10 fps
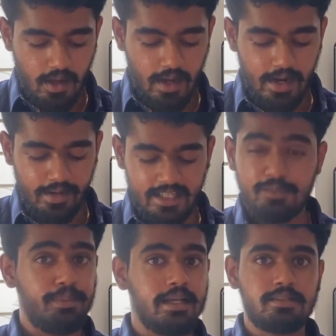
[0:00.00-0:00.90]
death
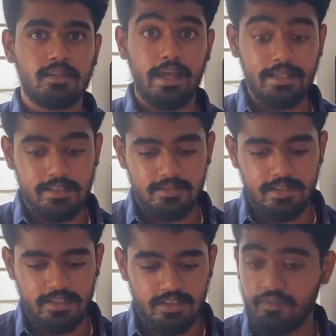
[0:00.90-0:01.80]
space, Caisson's
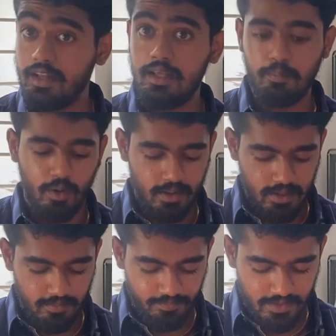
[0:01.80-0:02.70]
disease, very
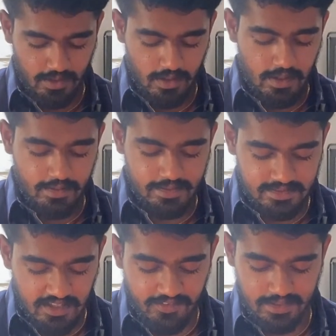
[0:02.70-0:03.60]
important. Then
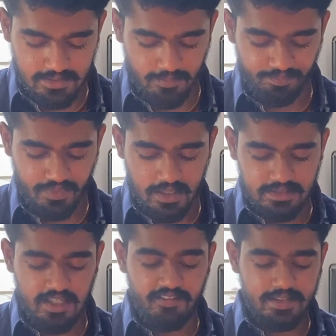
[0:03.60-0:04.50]
CVS.
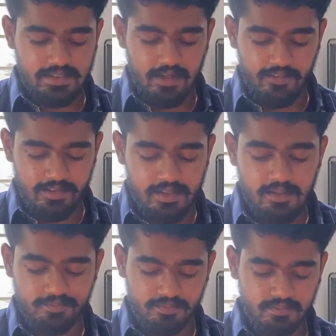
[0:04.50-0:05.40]
CVS na and
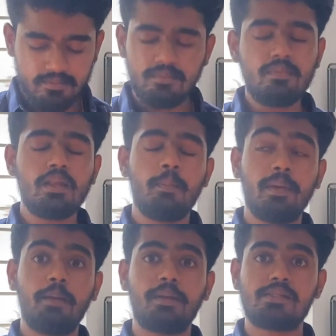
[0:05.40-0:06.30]
the
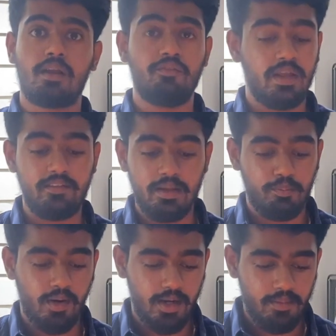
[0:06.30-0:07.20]
blood pressure, very, very
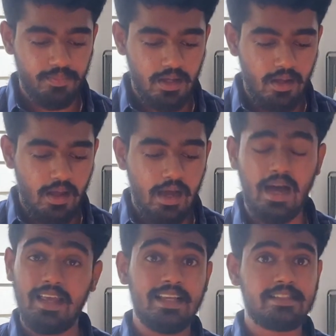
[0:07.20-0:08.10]
important.
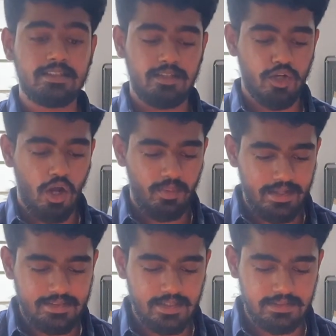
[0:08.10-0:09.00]
ECG, normal
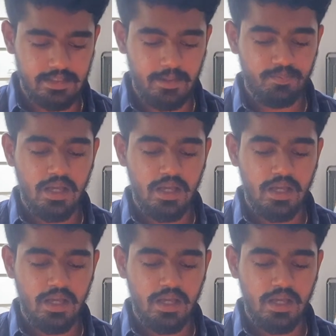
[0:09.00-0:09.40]
ECG,